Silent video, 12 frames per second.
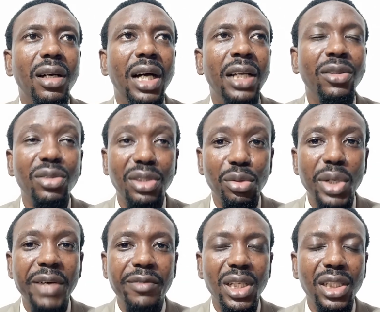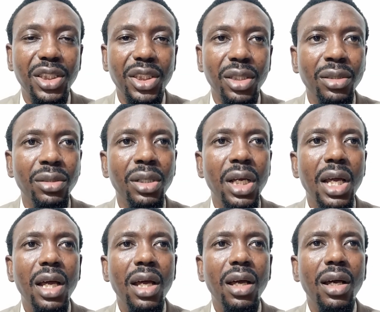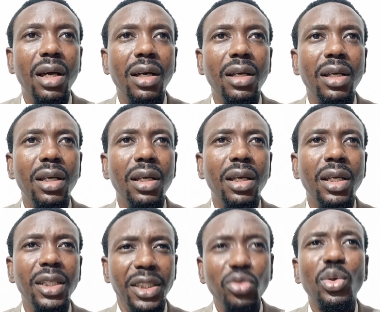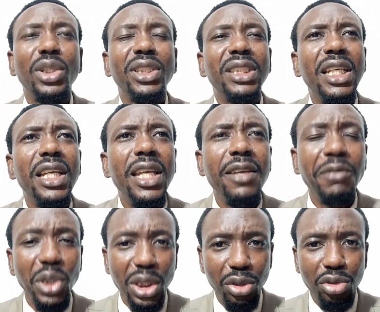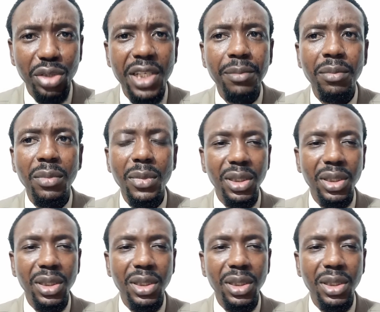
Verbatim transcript: another revelation. It was even a dream.